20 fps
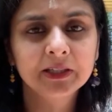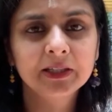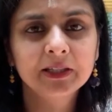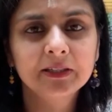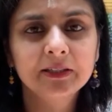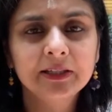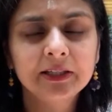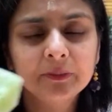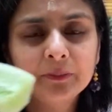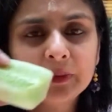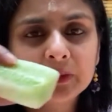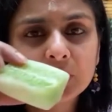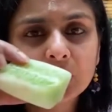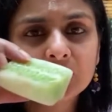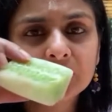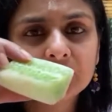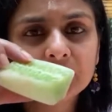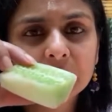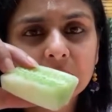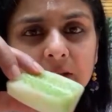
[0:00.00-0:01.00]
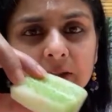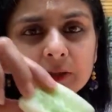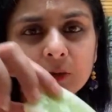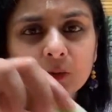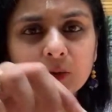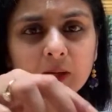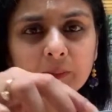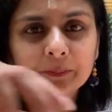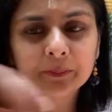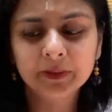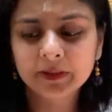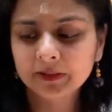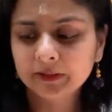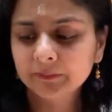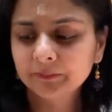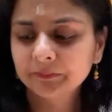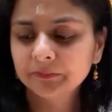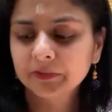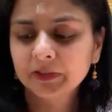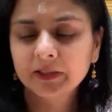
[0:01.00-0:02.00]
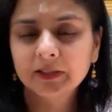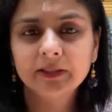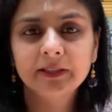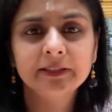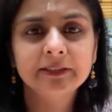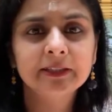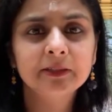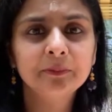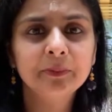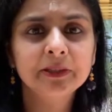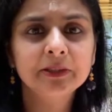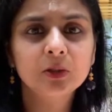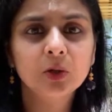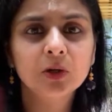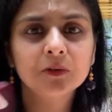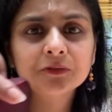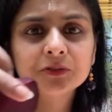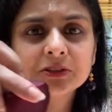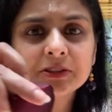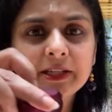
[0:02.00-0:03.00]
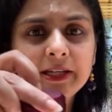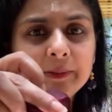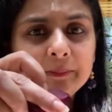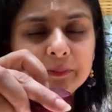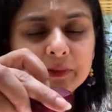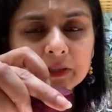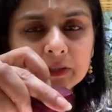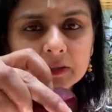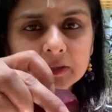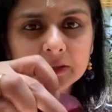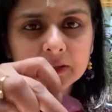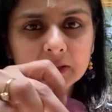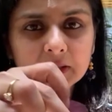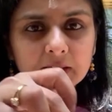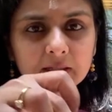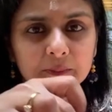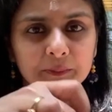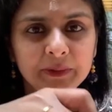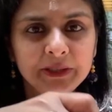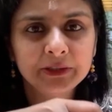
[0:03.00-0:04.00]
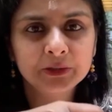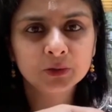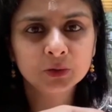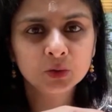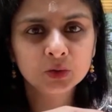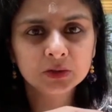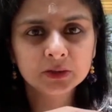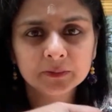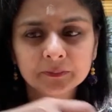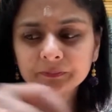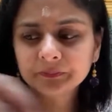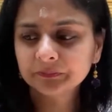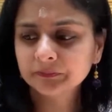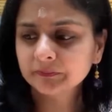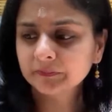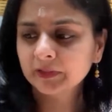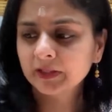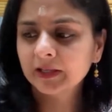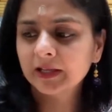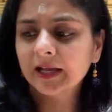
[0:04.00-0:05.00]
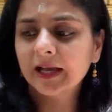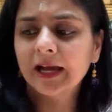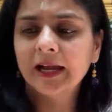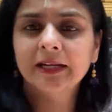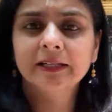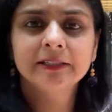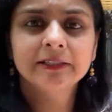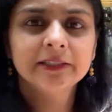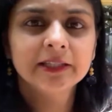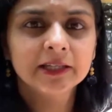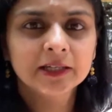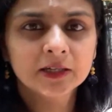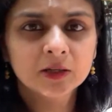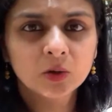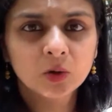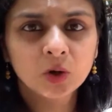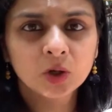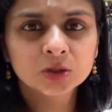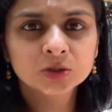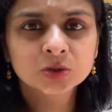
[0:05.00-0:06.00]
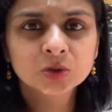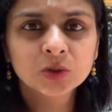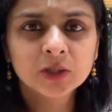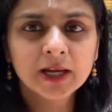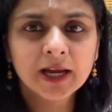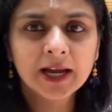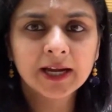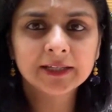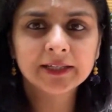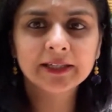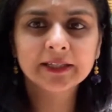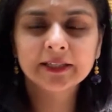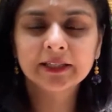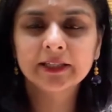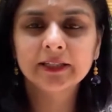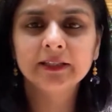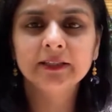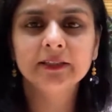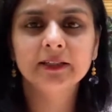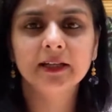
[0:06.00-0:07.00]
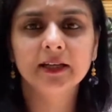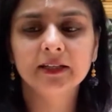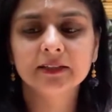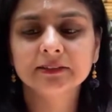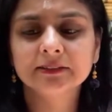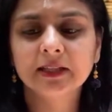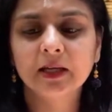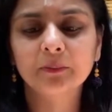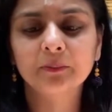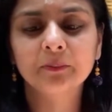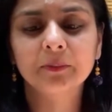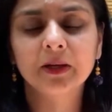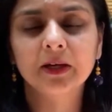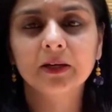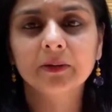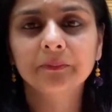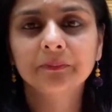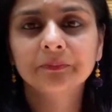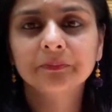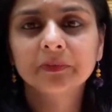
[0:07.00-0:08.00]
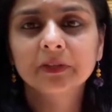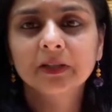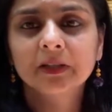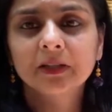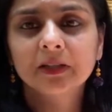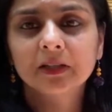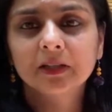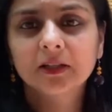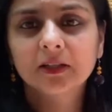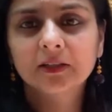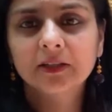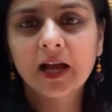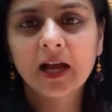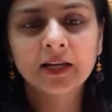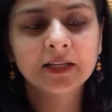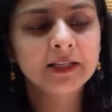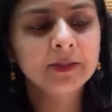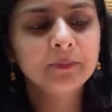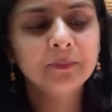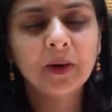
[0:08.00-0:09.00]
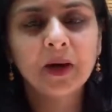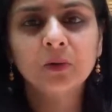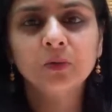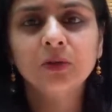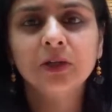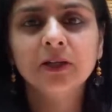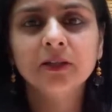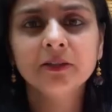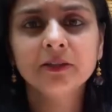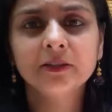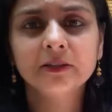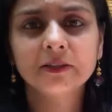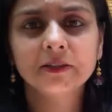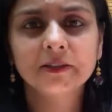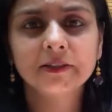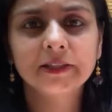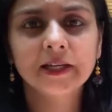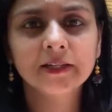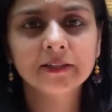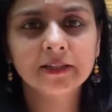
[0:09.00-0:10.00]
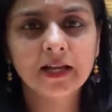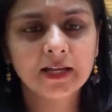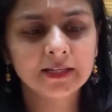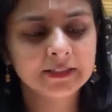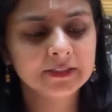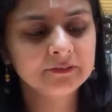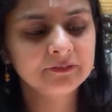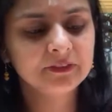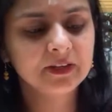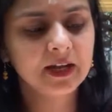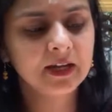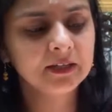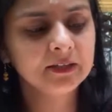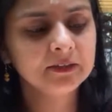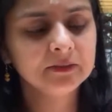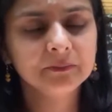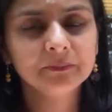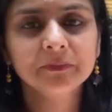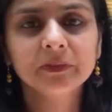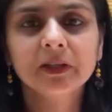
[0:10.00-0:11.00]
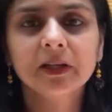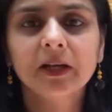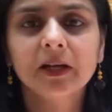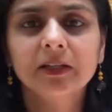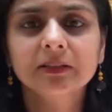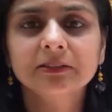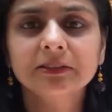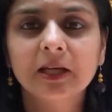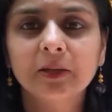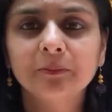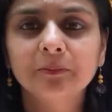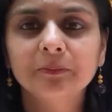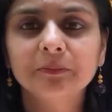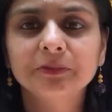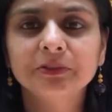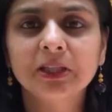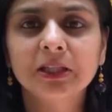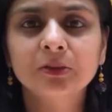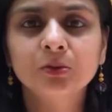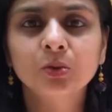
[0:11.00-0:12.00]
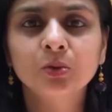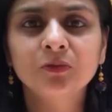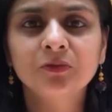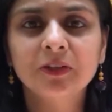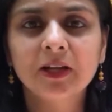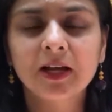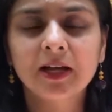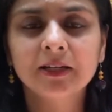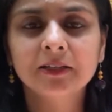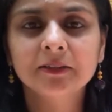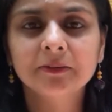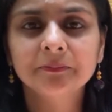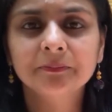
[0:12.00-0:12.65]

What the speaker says: Little bit of cucumber, little bit of steamed beetroot, and also adding in some ragi powder, ragi flour, some sattu flour,